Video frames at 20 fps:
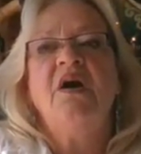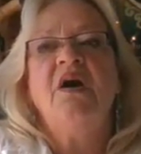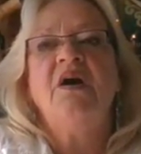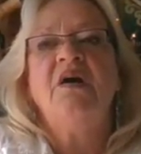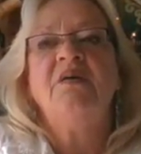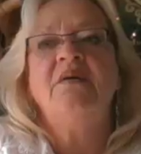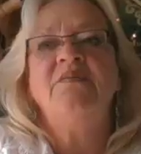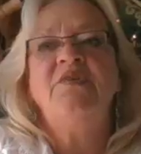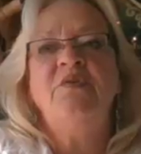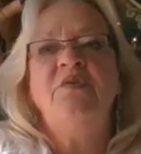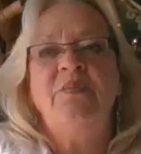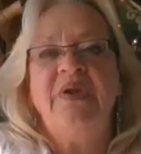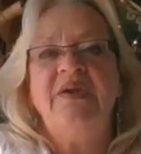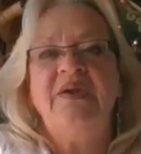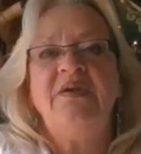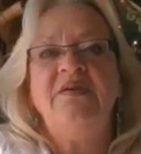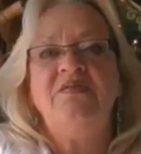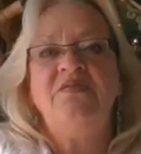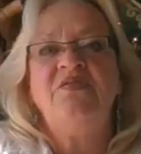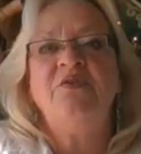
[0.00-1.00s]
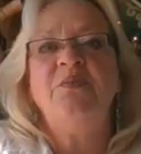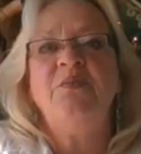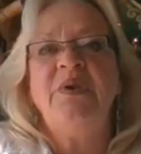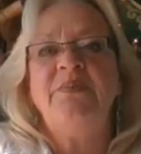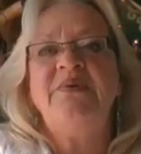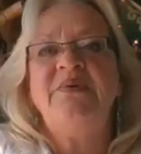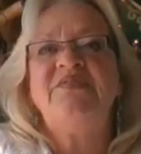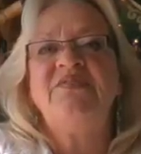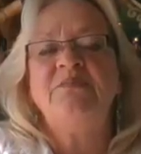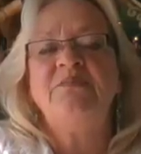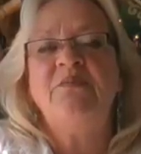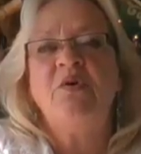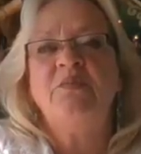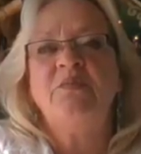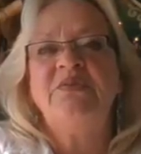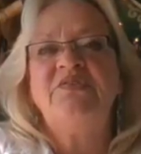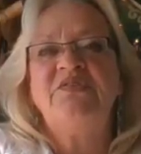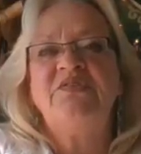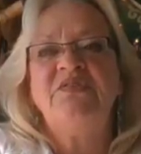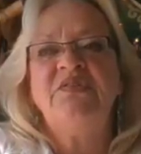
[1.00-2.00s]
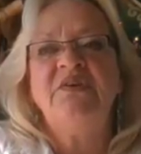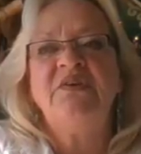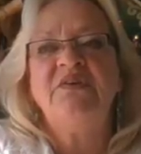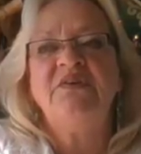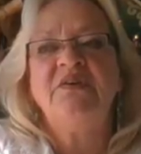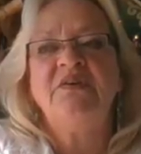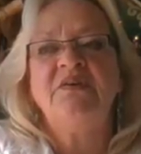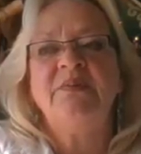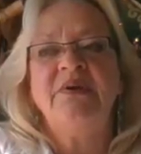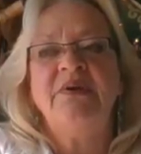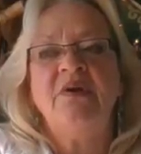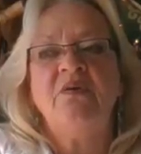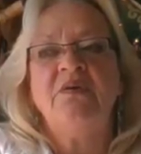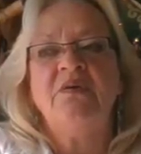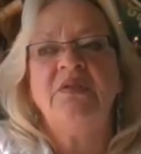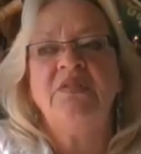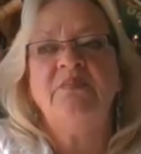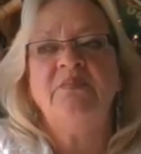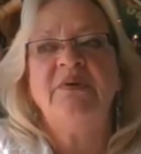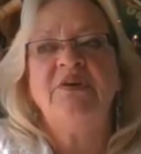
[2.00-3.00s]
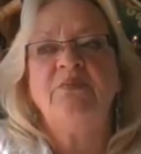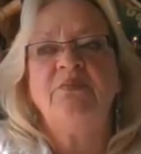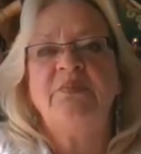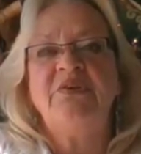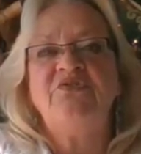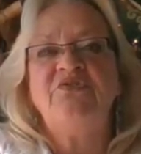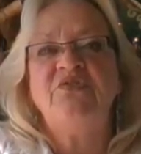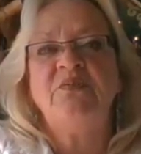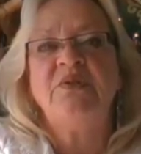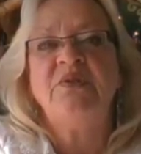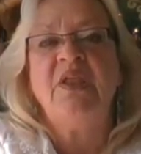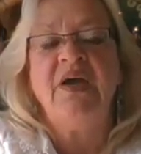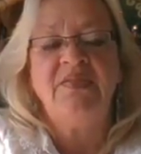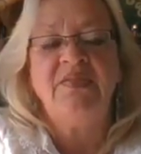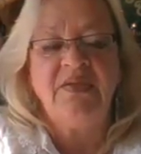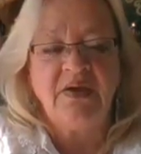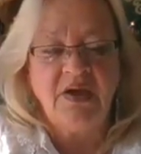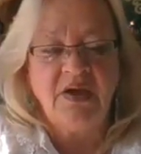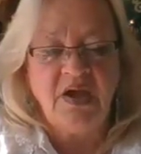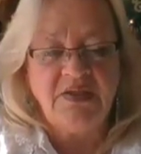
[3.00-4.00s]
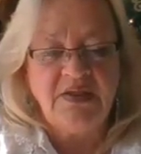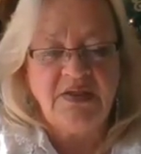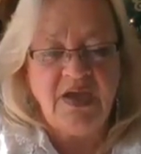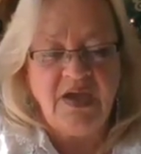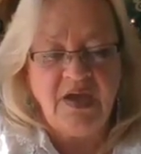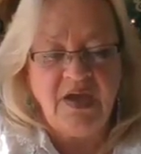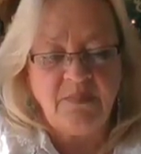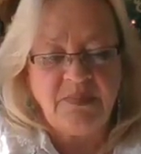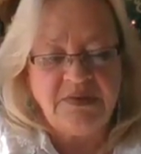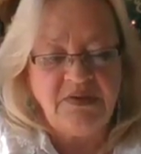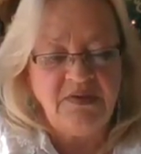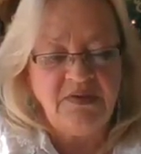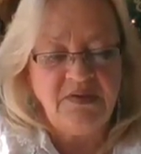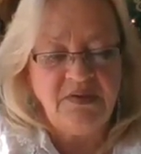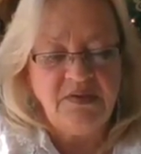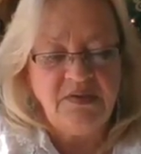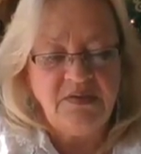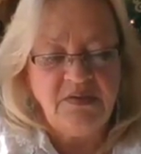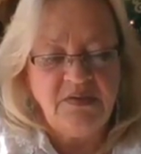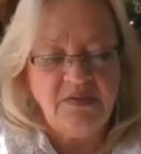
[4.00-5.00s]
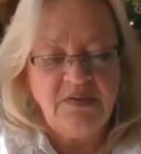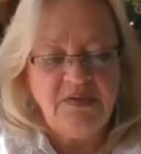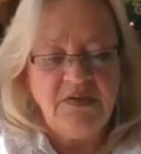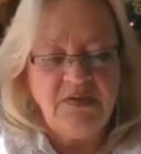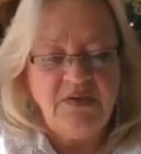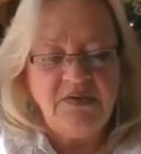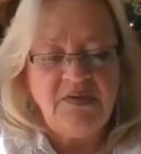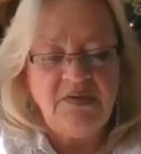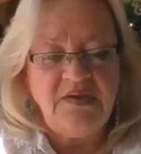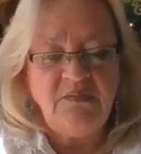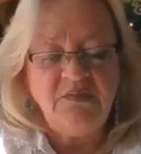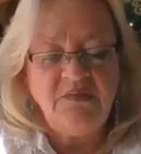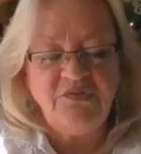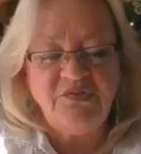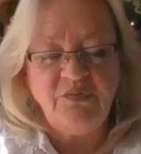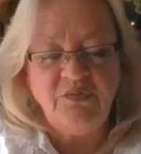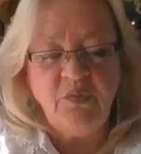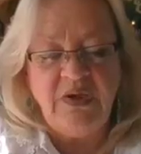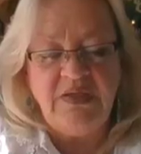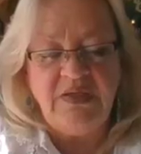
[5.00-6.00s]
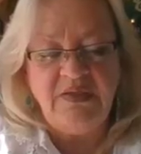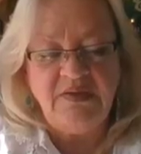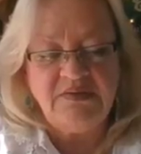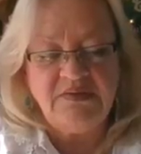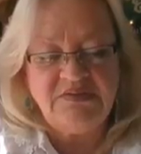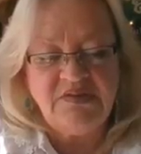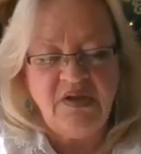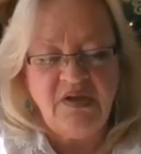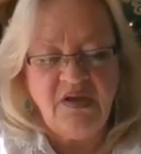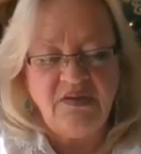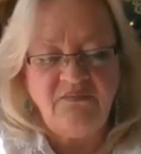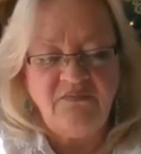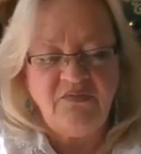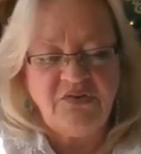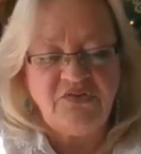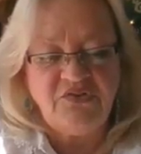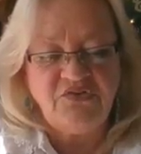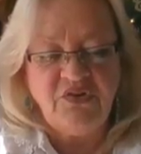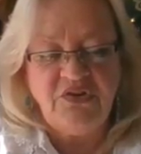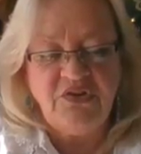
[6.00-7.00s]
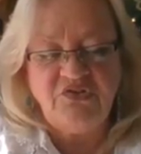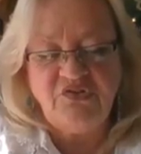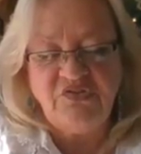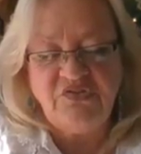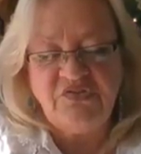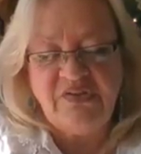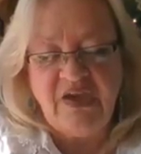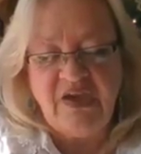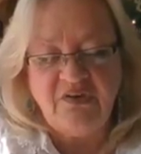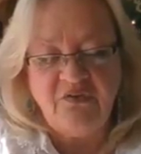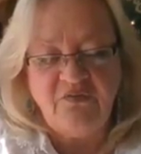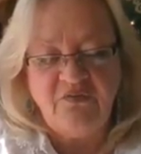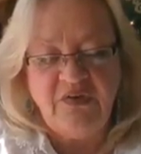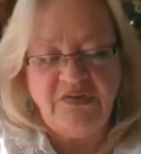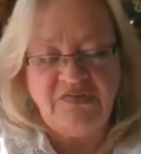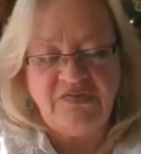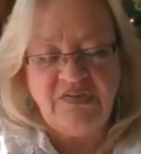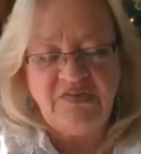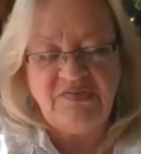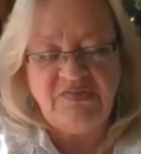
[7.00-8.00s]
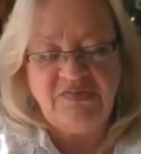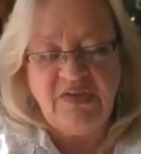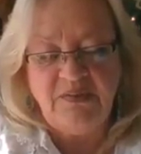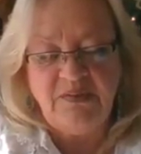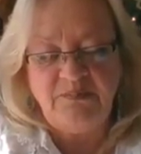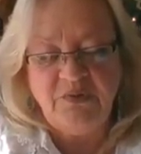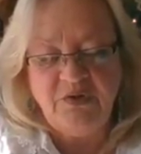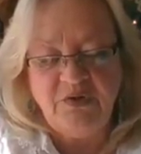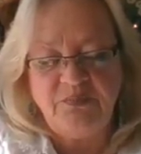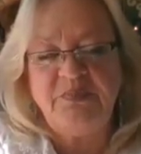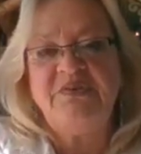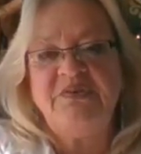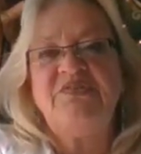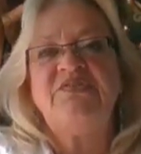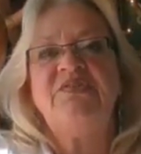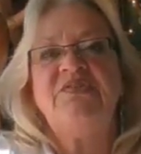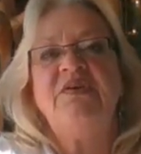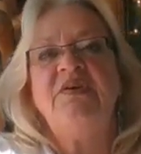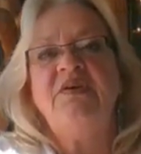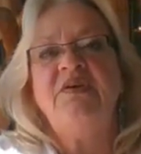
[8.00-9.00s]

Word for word: Um, you may there may be some moments in there you're going to be going in the bigger picture. I'm glad that kind of happened. Keywords are waiting in time, frustration, sacrifice, insight, purpose,